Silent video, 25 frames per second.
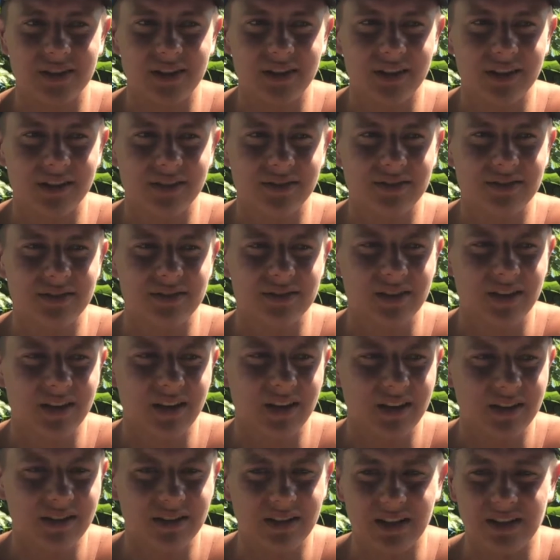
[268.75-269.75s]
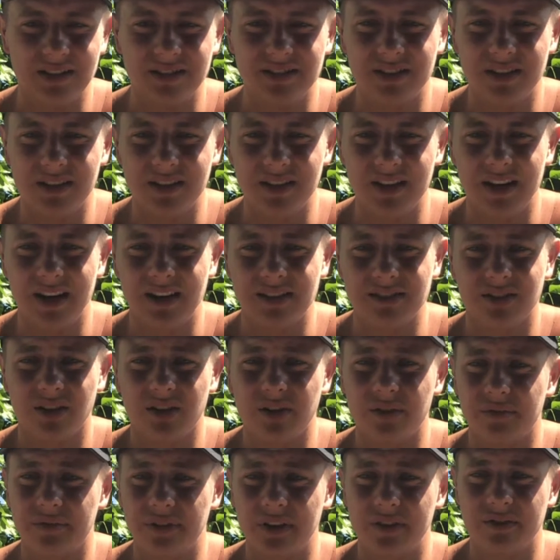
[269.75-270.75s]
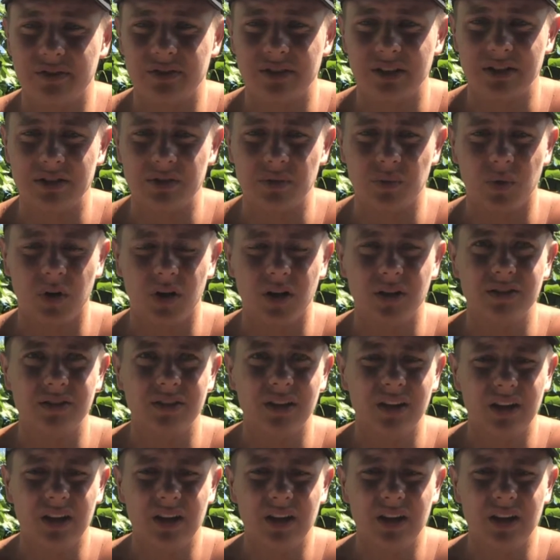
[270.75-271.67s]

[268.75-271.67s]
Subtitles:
It's tasty, it has all the flavors that you want.